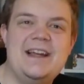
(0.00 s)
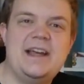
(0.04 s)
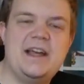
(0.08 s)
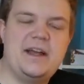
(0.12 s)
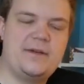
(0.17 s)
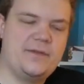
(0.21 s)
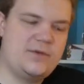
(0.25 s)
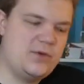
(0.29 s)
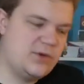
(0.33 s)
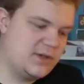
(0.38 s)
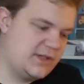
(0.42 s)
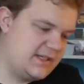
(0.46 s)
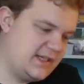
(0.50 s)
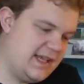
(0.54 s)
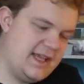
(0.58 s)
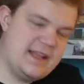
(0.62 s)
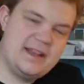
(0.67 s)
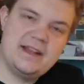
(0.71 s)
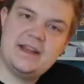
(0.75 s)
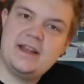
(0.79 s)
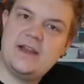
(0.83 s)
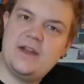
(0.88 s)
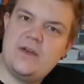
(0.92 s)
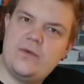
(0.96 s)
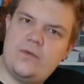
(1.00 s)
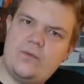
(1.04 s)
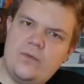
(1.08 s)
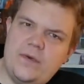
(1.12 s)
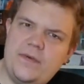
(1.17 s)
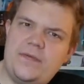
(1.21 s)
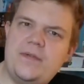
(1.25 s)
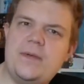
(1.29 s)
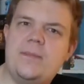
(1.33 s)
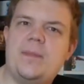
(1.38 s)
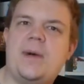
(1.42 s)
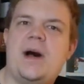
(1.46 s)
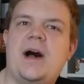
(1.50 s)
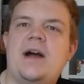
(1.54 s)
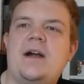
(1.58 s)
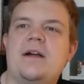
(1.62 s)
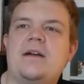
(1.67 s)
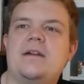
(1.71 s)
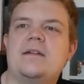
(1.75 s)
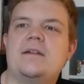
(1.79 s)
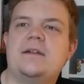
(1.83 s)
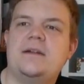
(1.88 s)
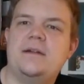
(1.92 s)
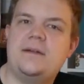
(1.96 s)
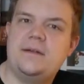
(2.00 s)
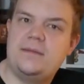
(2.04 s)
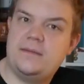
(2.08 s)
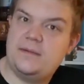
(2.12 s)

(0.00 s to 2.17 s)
And of course, again, with the barn,